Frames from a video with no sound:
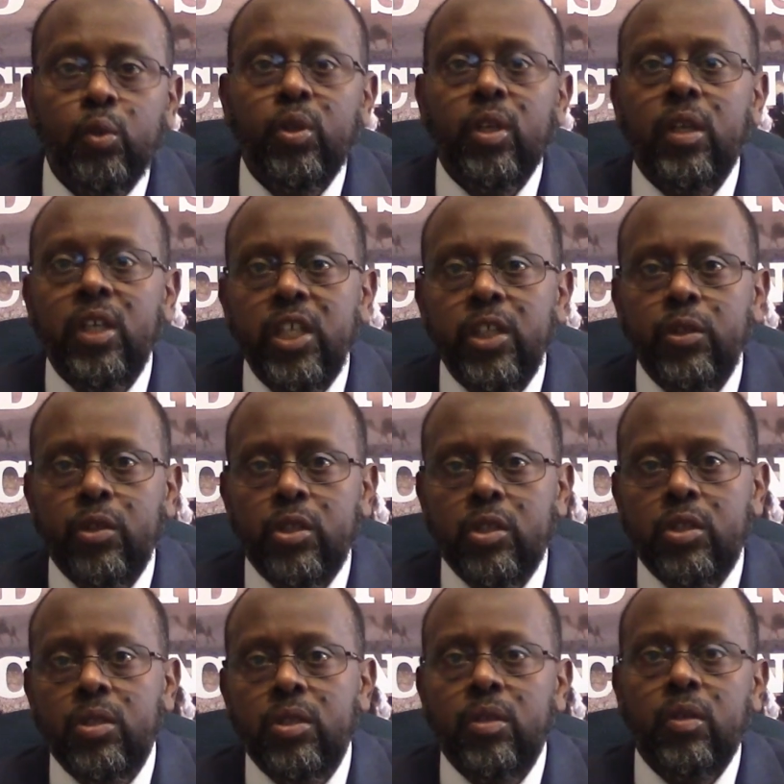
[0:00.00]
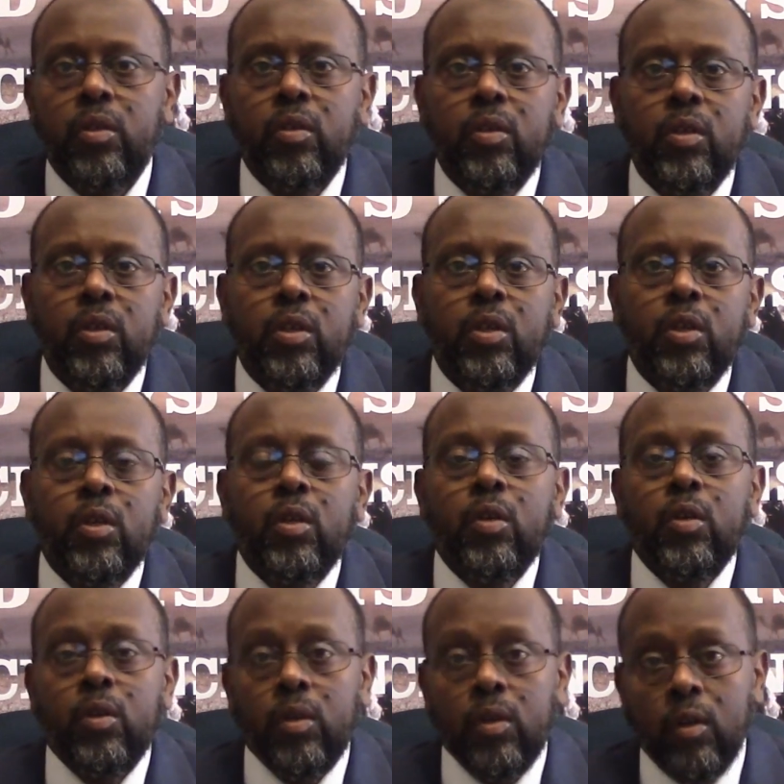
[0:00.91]
the leaders
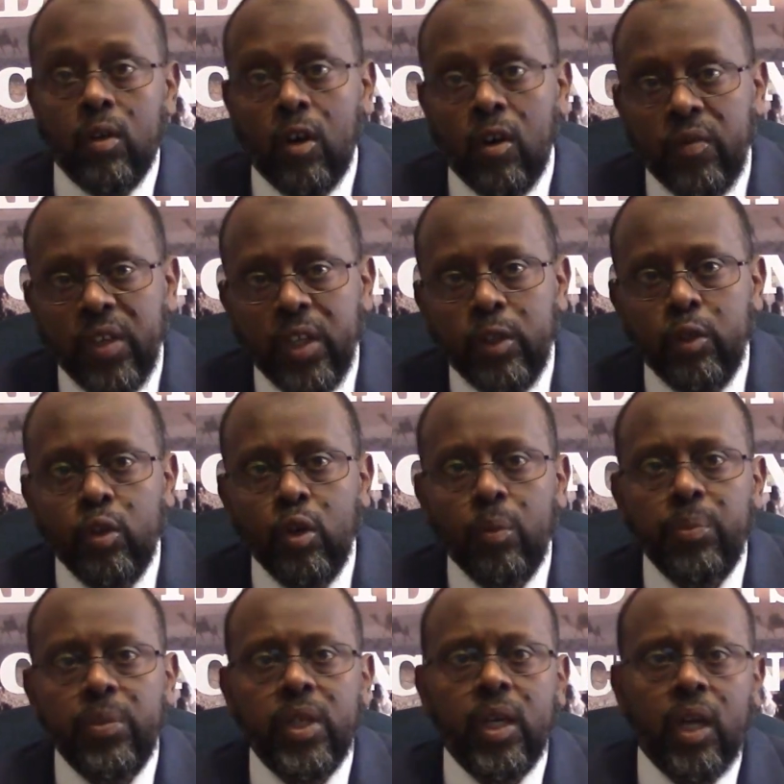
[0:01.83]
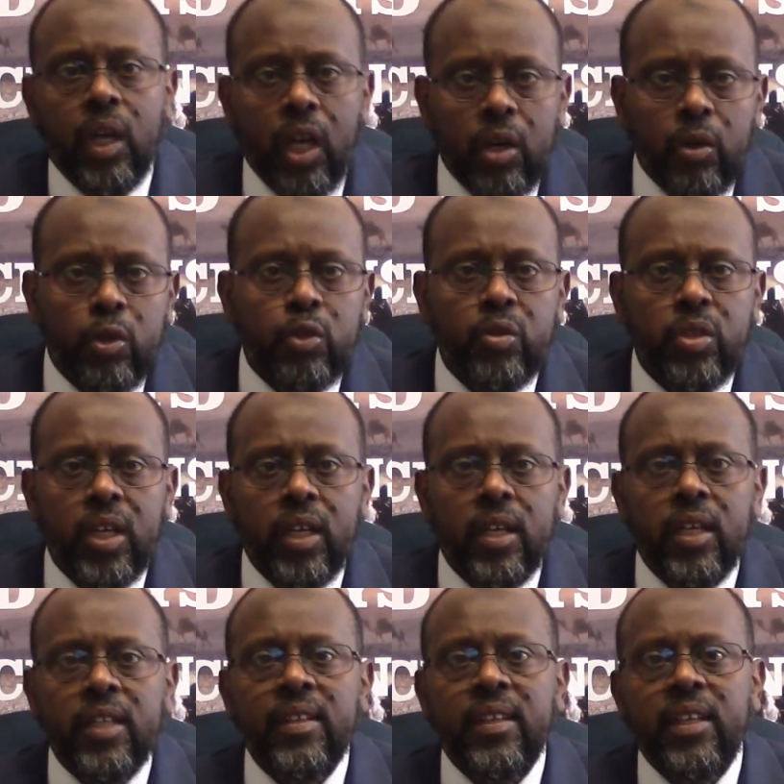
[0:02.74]
of Ethiopia, Eritrea,
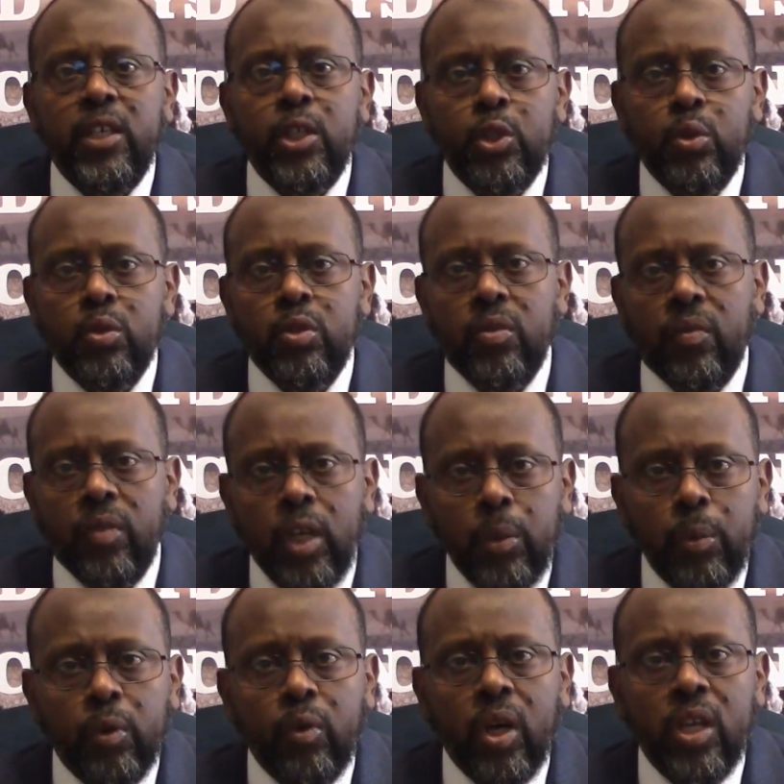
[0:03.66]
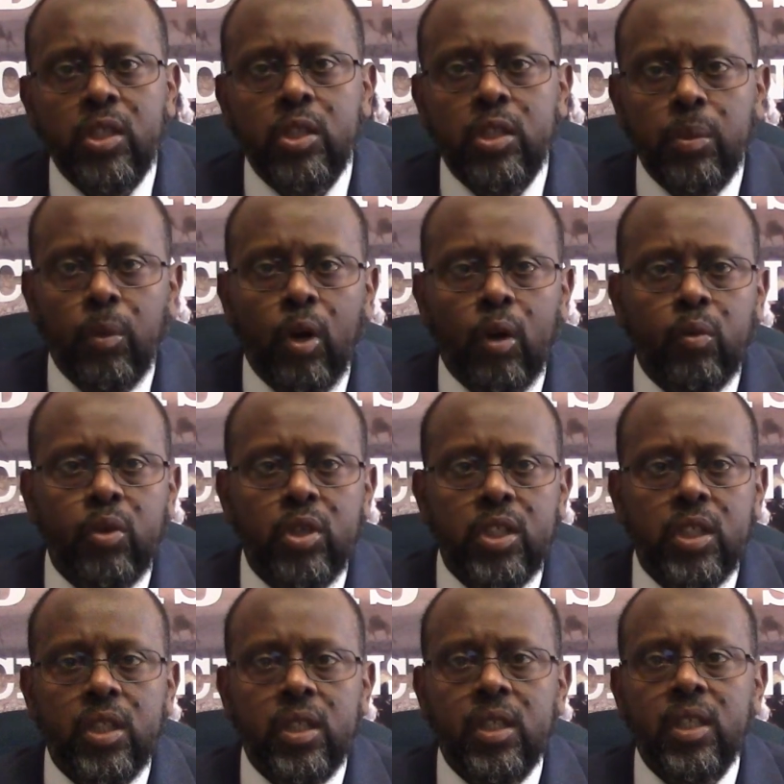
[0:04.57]
in the issues of human rights,
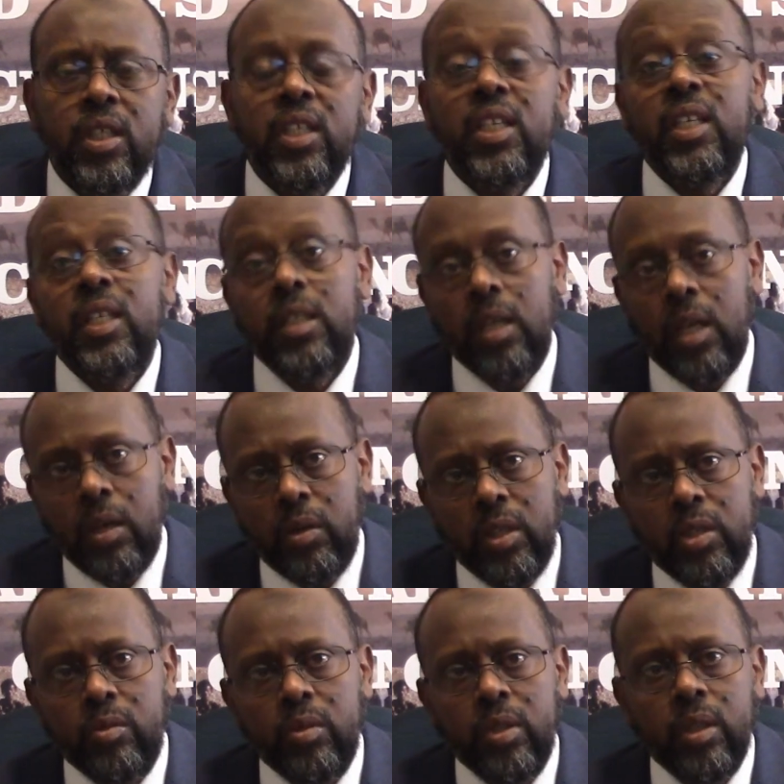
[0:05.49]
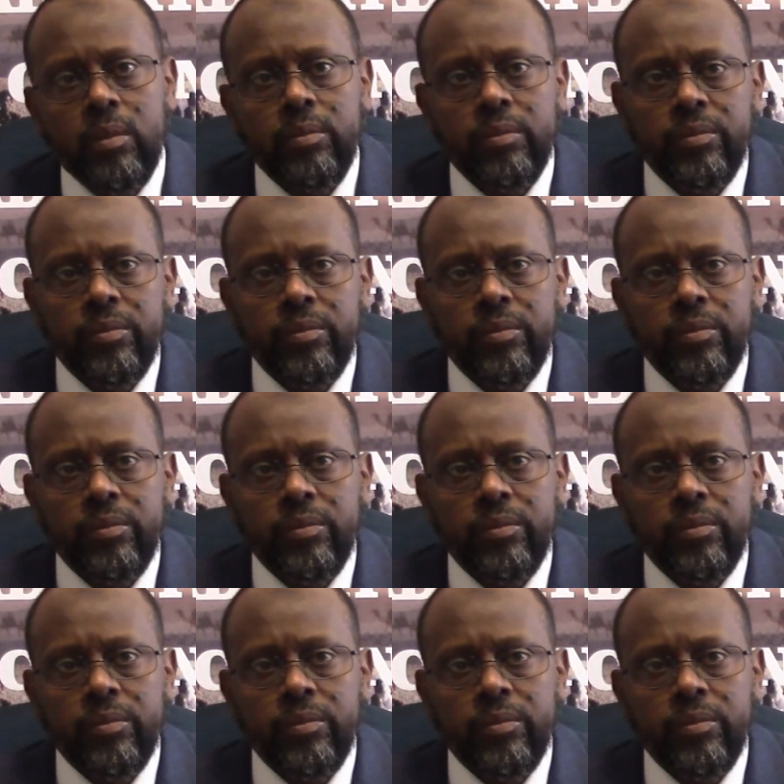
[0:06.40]
democracy in Eritrea.